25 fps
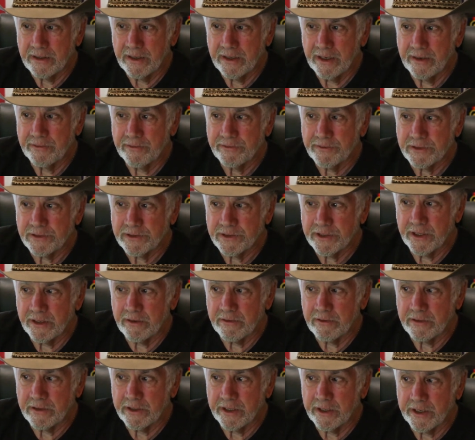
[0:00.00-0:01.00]
After
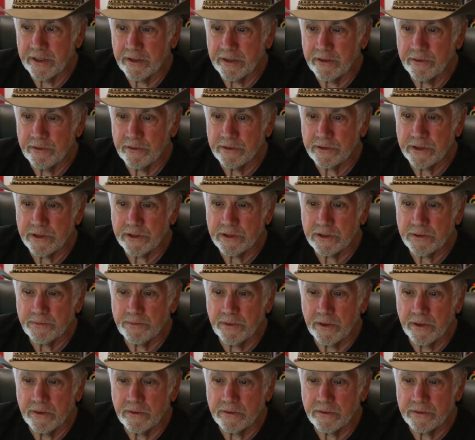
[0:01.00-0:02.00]
Senator Ted Cruz
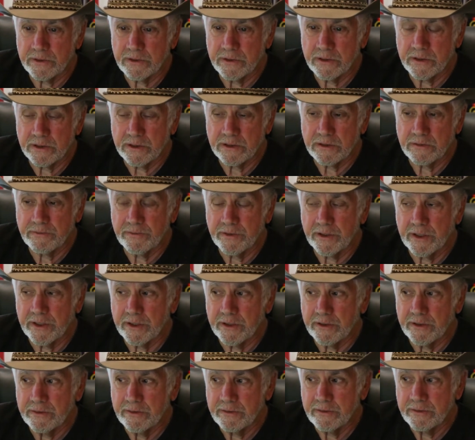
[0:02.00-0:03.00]
Exposed This
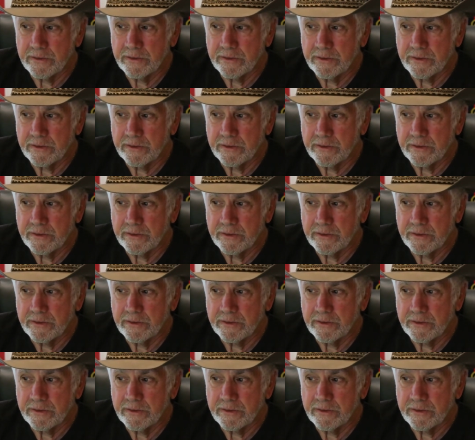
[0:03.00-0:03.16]
Video.